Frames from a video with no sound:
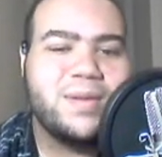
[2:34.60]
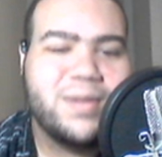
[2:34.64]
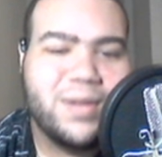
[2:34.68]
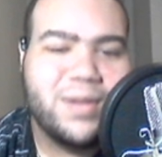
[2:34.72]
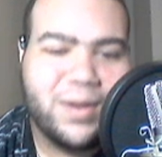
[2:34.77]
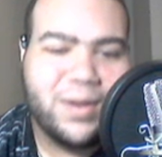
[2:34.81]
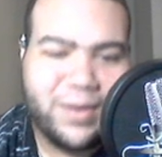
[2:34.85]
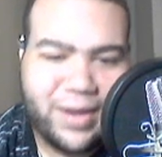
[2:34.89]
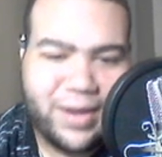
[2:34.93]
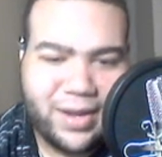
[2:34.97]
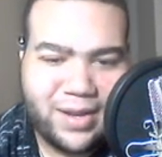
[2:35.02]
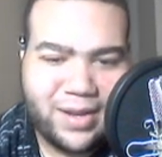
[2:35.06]

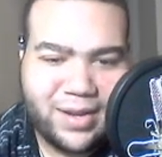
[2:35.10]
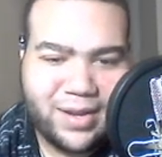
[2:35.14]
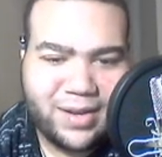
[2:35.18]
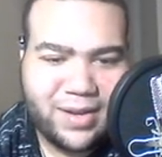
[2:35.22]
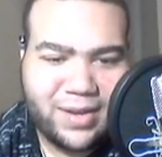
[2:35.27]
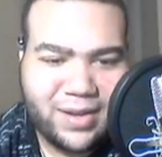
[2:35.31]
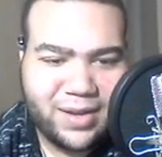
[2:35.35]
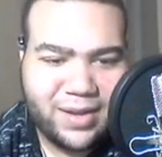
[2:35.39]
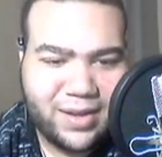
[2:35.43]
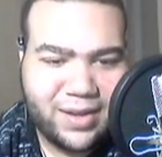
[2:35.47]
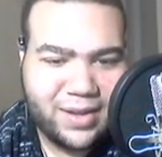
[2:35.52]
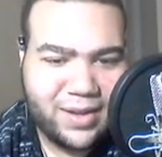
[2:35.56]
Okay.
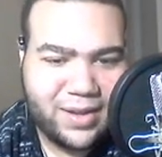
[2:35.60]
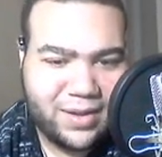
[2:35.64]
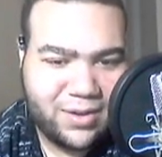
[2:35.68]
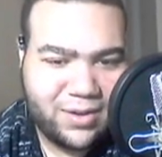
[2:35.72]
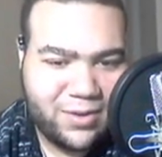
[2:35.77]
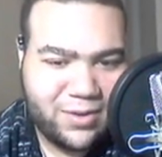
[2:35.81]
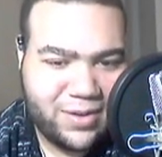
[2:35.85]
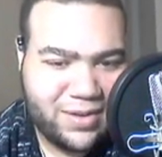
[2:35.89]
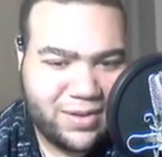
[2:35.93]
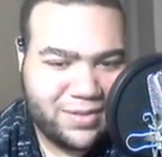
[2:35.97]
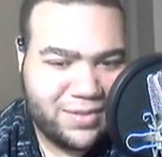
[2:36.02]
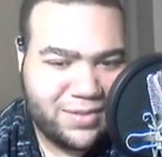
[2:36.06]
Uh,
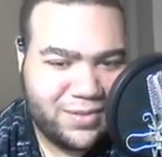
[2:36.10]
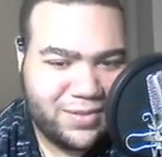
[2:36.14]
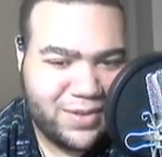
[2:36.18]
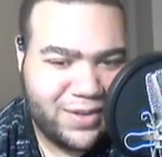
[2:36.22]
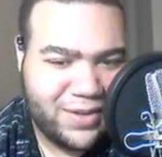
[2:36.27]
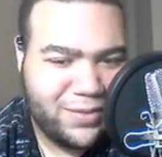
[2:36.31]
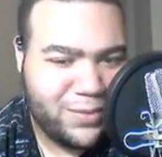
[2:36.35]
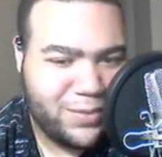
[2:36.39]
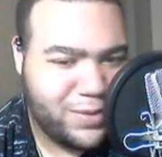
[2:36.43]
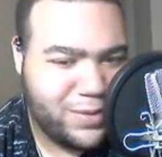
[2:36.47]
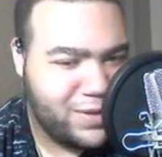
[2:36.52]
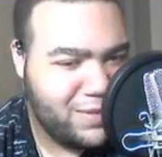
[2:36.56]
Kricketune,
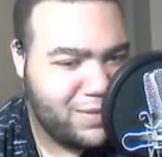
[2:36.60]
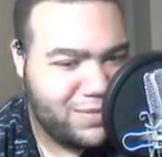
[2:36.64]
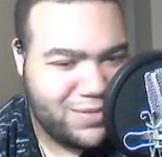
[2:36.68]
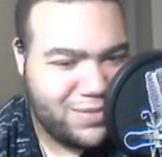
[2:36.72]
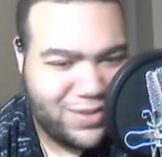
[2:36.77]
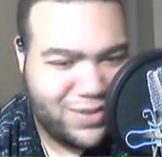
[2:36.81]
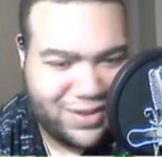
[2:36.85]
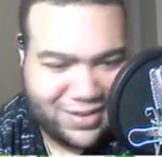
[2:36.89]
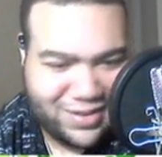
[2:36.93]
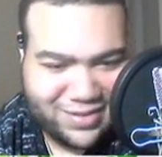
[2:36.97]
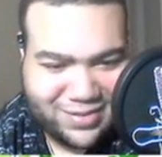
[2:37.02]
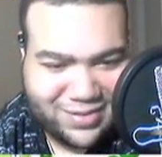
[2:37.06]
everyone loves
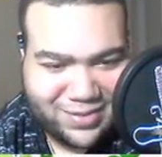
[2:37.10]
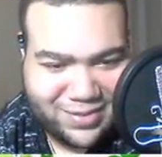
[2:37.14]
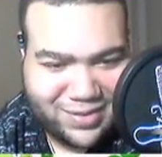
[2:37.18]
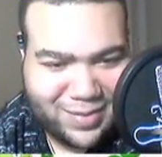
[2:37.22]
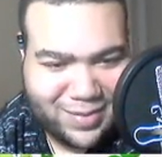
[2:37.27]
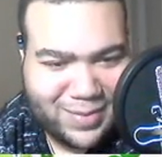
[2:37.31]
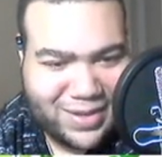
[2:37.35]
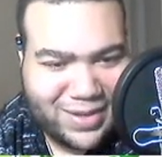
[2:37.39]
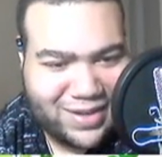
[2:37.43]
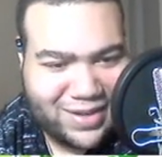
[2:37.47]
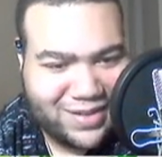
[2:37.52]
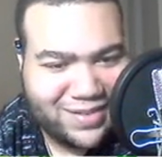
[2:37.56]
Kricketune. I
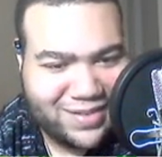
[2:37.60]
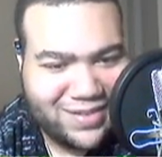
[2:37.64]
mean,